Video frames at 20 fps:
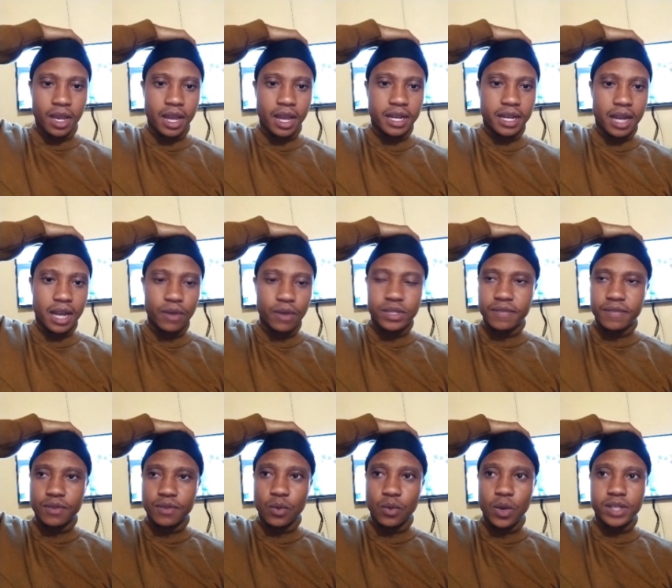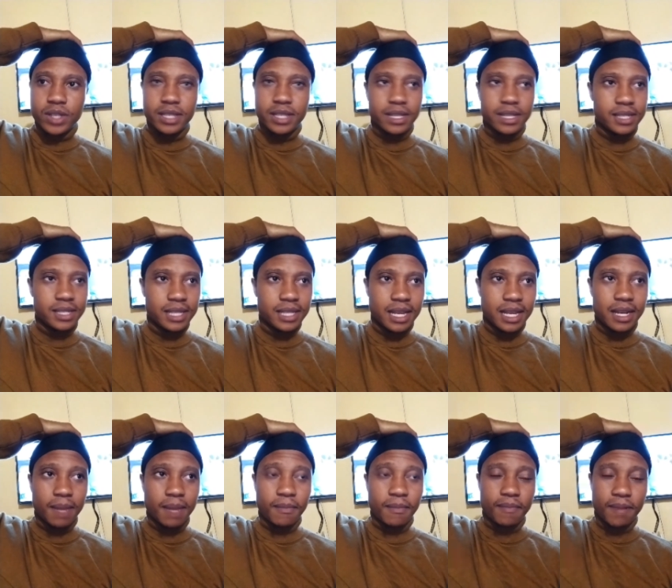And now it's even worse. They see
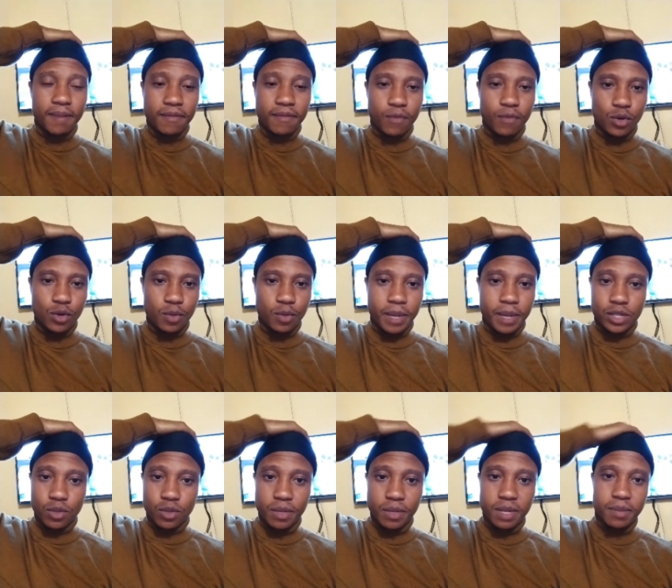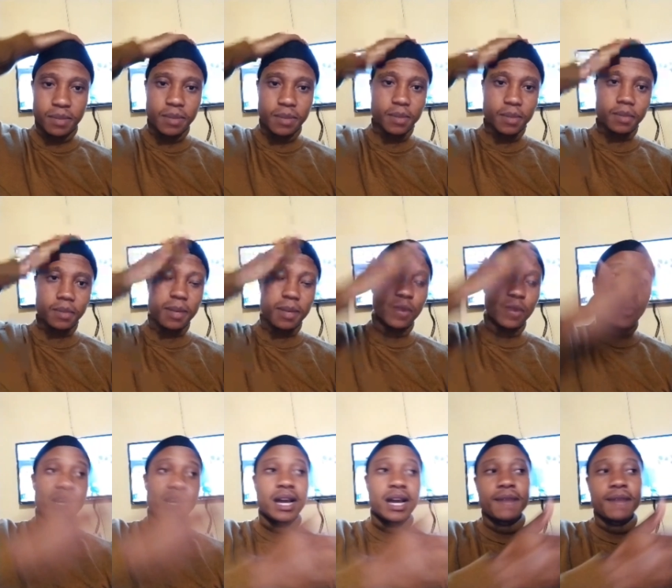that I'm being followed by so many people by
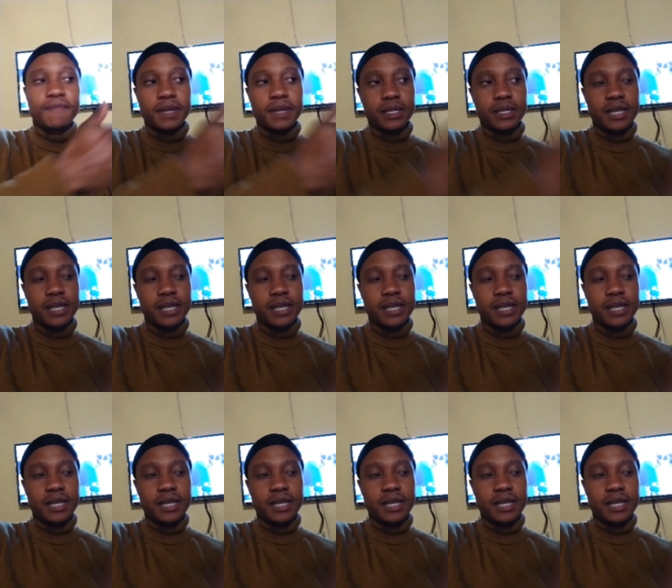what I've been